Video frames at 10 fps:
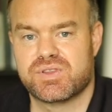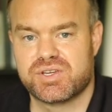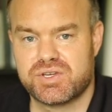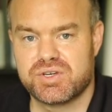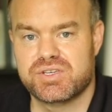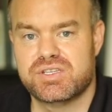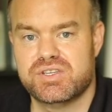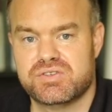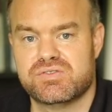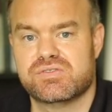the good
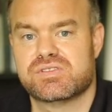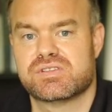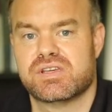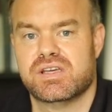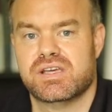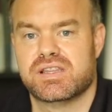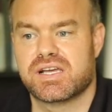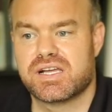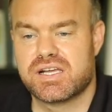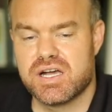news,
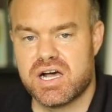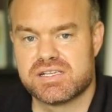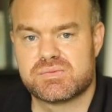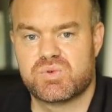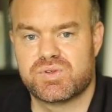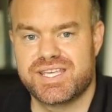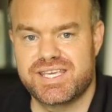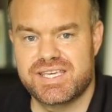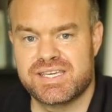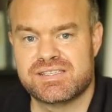the gospel
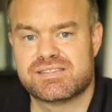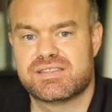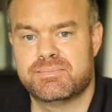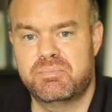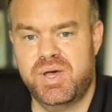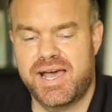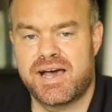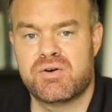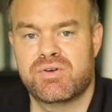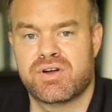is the
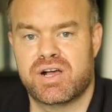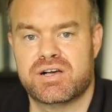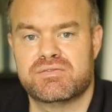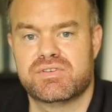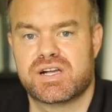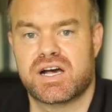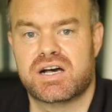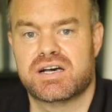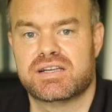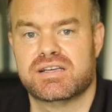power of
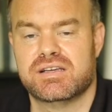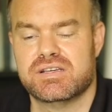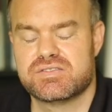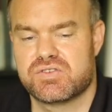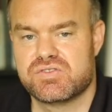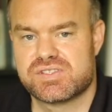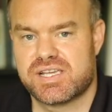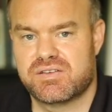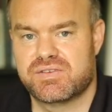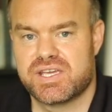God to
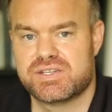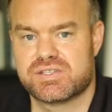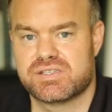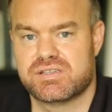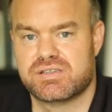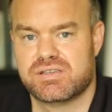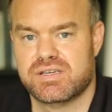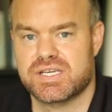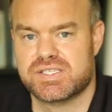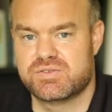salvation
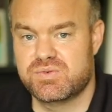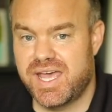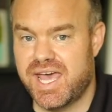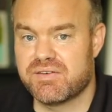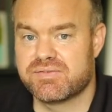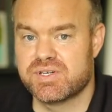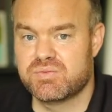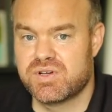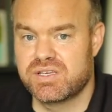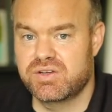to
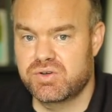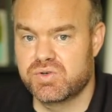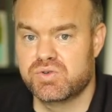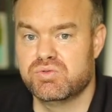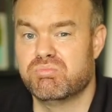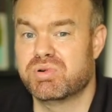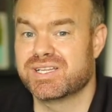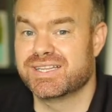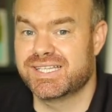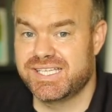everyone who
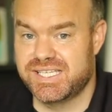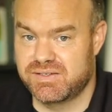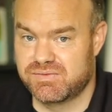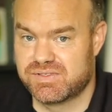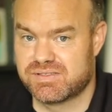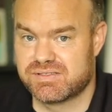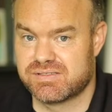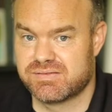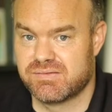believes.